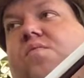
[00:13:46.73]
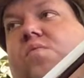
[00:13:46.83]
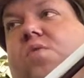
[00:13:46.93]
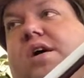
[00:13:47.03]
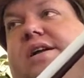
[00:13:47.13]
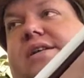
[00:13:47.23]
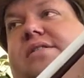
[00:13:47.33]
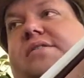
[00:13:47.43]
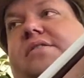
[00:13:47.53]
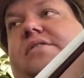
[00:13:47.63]
1,
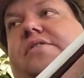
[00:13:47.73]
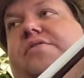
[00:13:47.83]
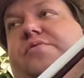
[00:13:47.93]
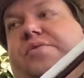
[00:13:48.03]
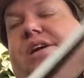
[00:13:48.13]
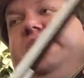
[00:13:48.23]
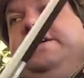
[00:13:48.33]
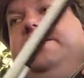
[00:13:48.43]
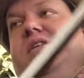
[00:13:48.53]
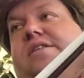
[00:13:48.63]

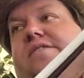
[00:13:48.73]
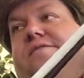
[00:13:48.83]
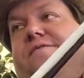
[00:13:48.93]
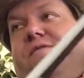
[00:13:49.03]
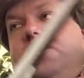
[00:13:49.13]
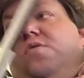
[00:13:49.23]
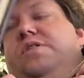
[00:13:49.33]
3, 4.